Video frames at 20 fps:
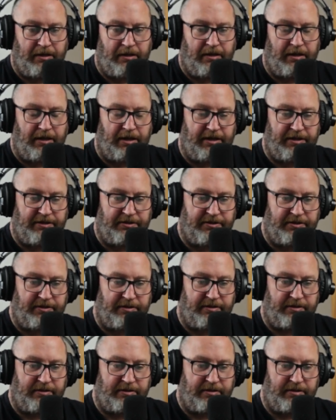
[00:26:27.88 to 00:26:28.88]
And
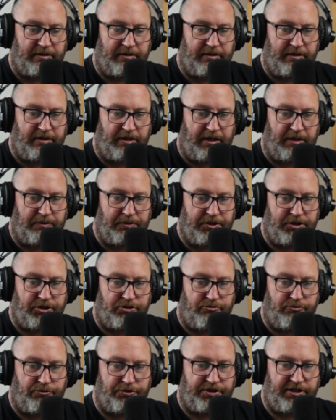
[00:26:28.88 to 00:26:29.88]
I would
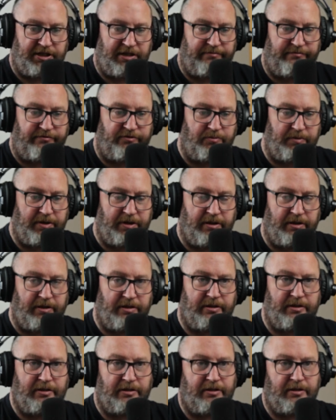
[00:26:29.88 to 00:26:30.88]
trust him from a
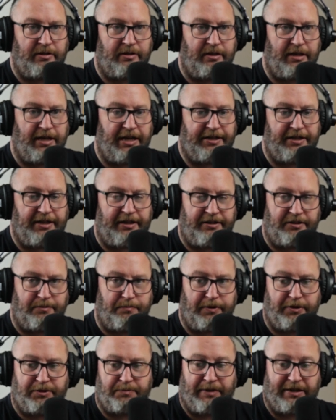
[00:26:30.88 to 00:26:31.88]
editing
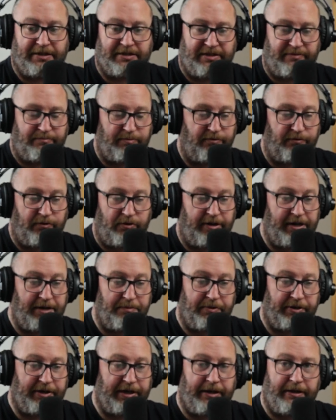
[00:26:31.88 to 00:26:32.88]
perspective before
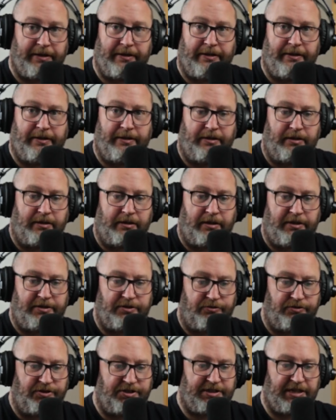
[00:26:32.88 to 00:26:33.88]
anybody. His
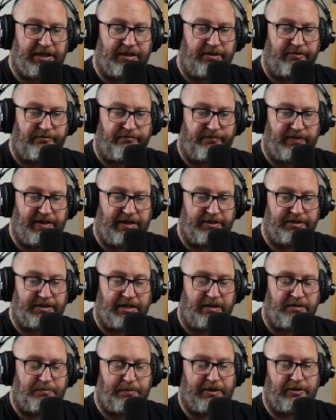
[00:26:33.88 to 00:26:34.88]
understanding of file
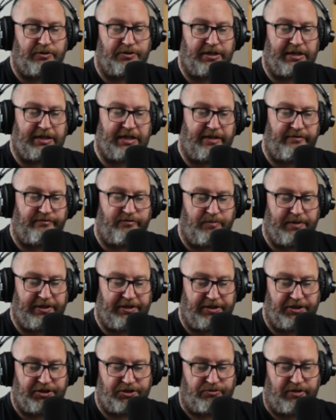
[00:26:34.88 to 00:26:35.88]
types, because he came from
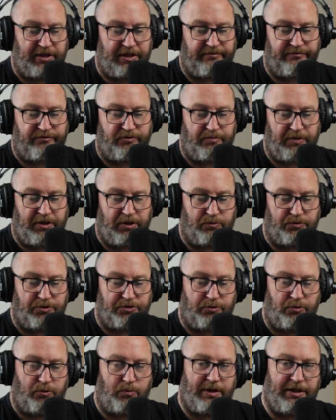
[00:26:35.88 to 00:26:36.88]
industry and from the old
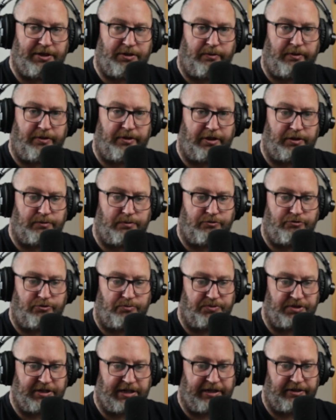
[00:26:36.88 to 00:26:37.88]
school way of doing things with drum
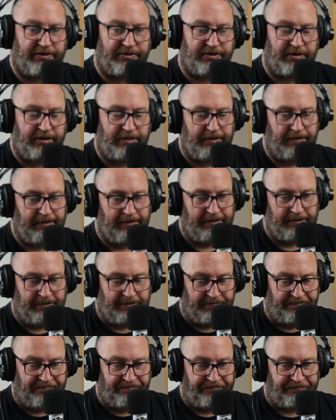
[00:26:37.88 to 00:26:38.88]
scanners.
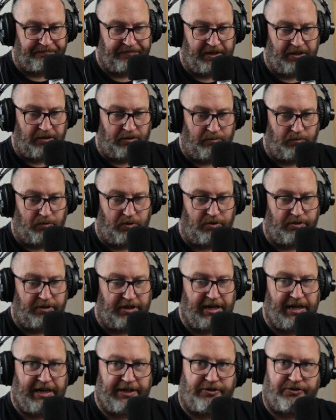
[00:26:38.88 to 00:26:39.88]
What
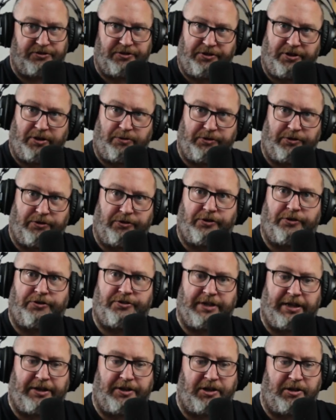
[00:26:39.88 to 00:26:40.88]
Guy doesn't know and
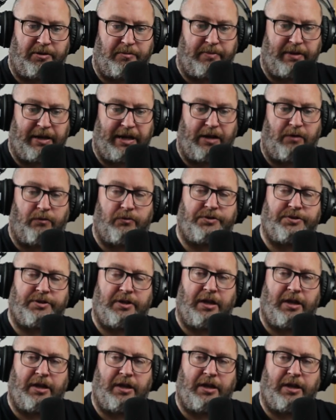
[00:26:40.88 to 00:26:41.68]
understand about